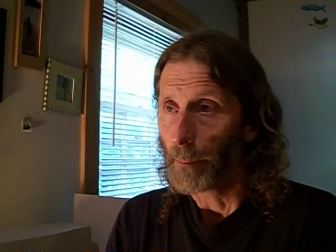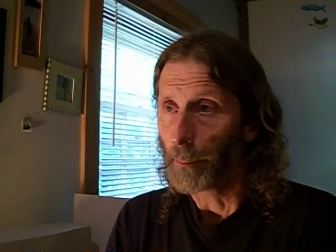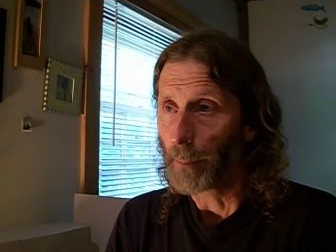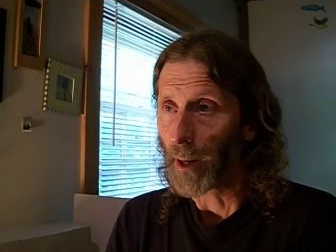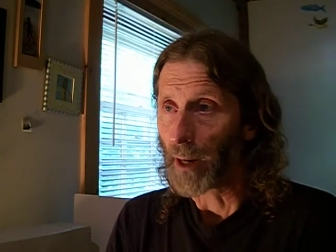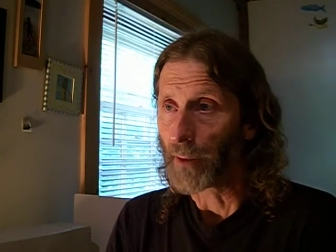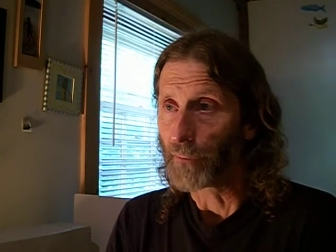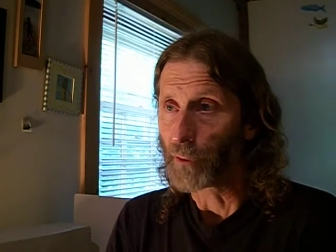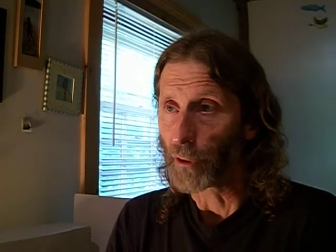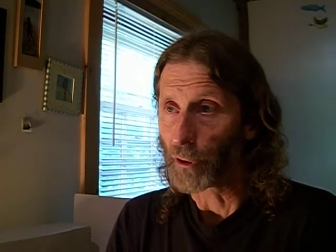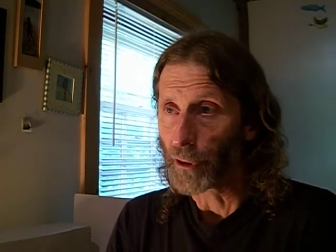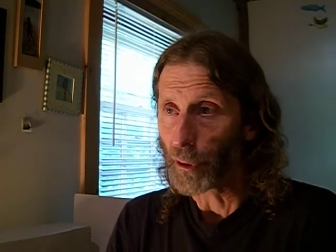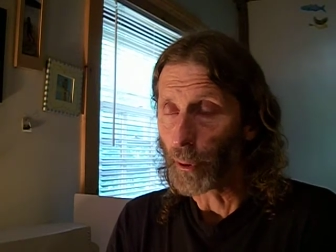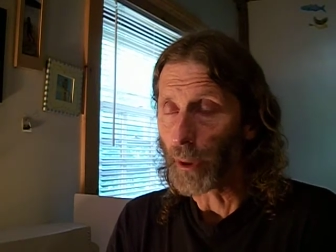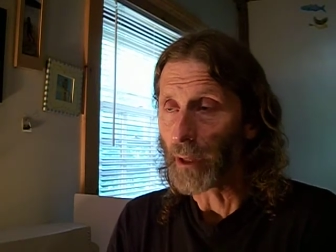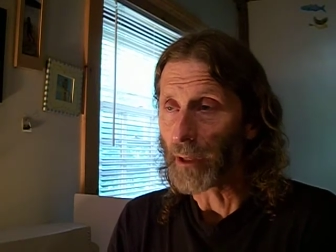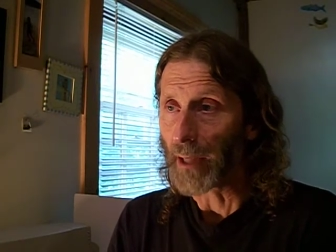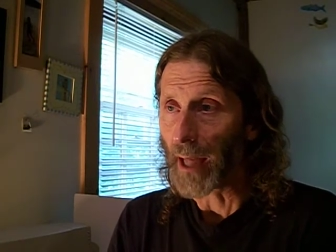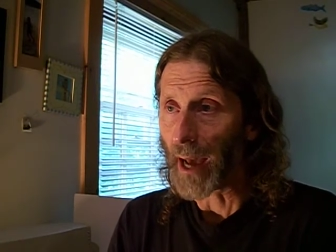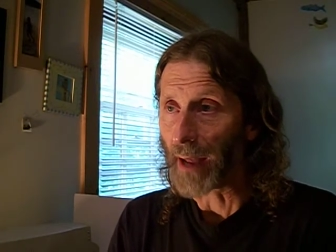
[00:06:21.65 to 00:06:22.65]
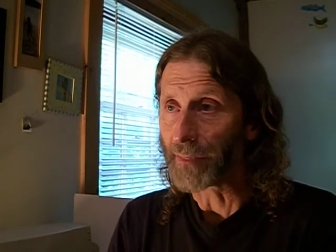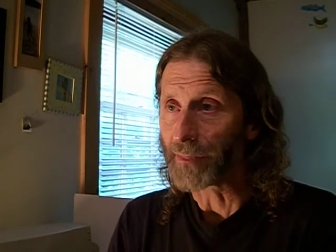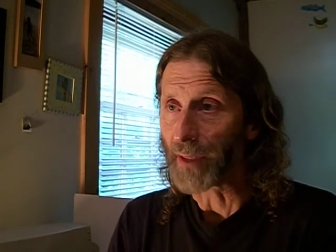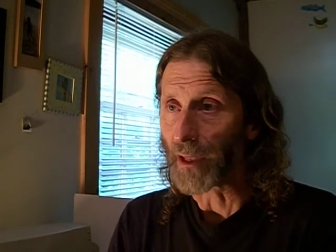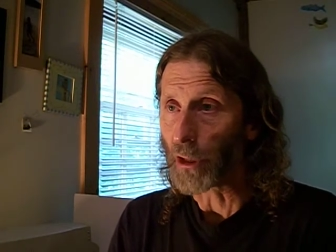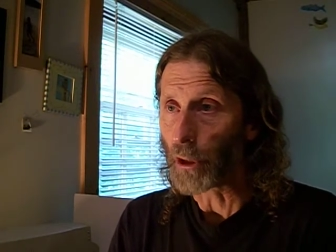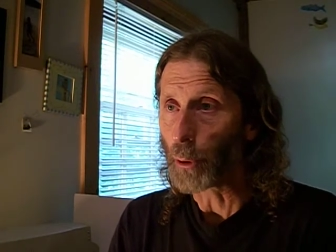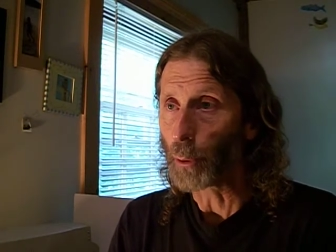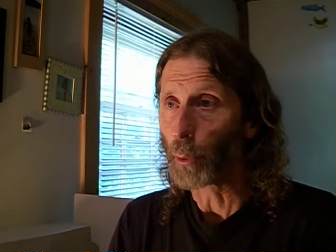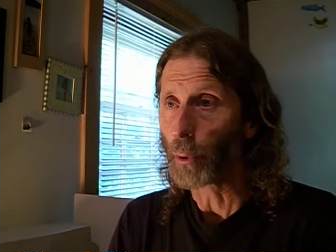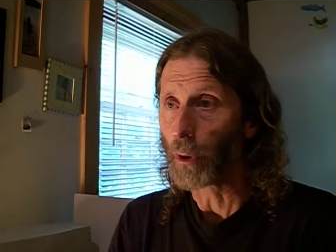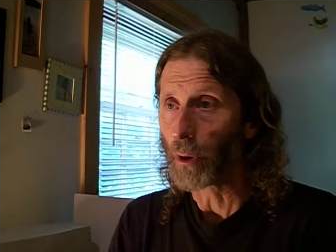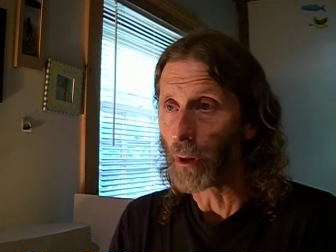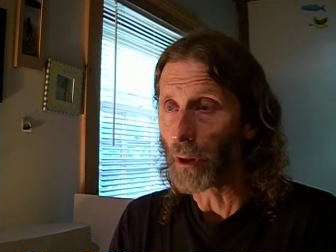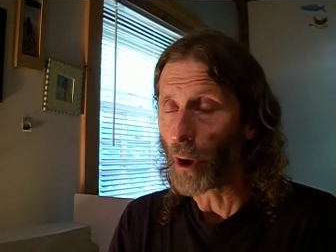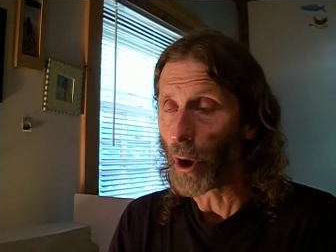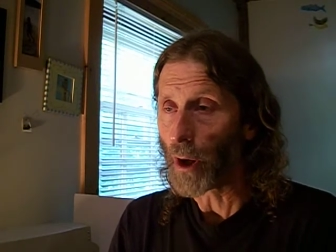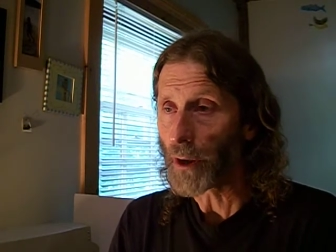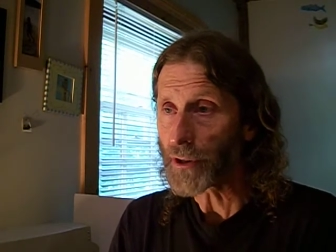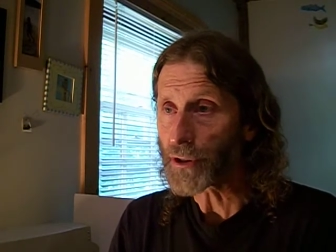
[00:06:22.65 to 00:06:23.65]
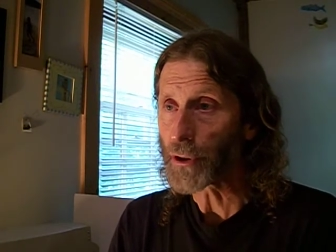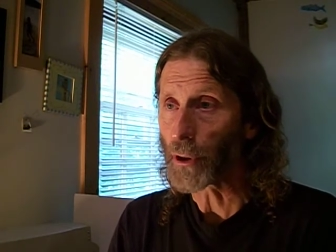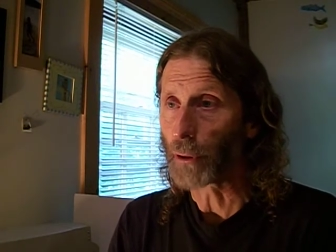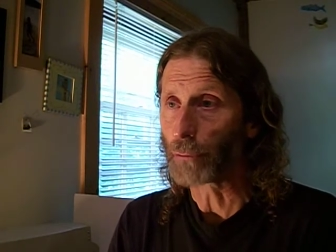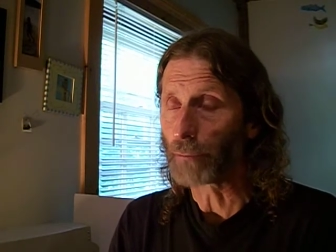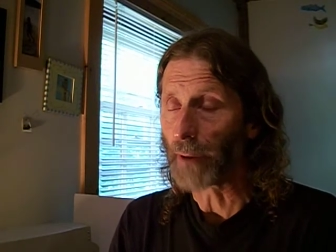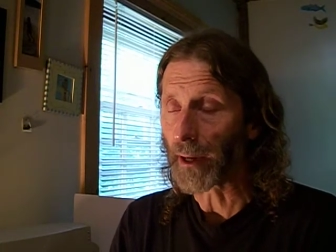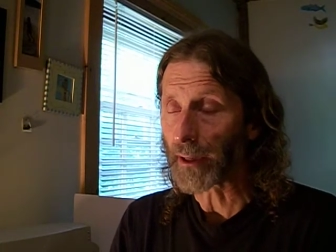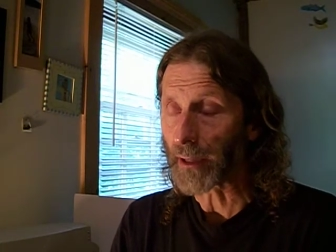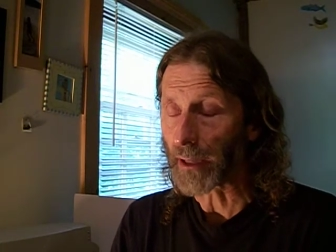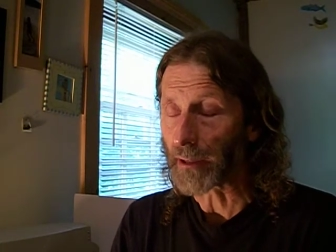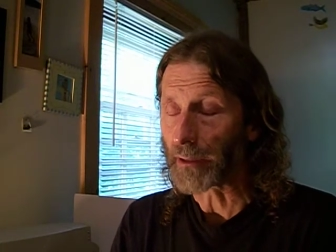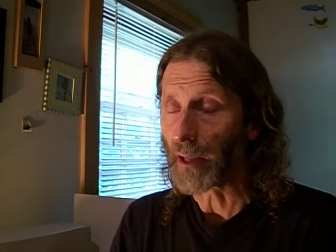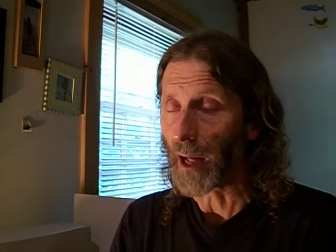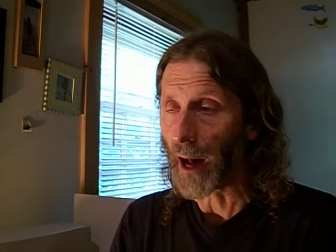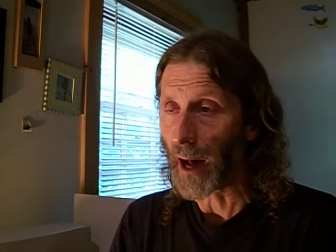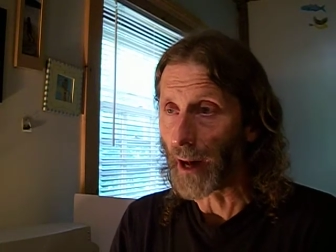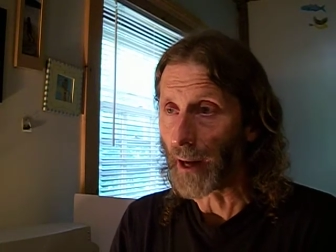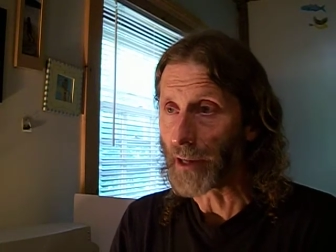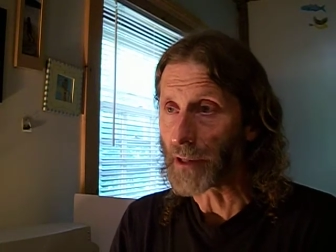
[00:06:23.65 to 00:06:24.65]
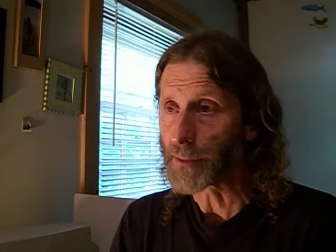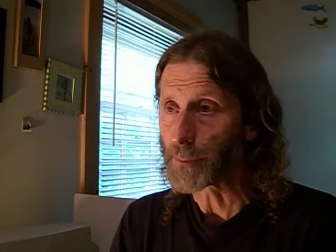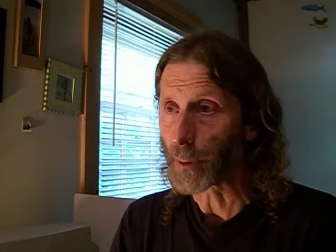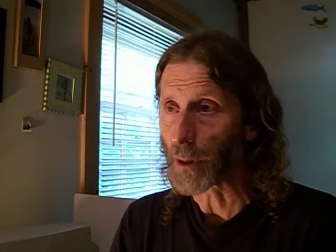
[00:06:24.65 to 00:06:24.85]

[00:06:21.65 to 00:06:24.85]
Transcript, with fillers: But if you're doing that, then you will also recognize,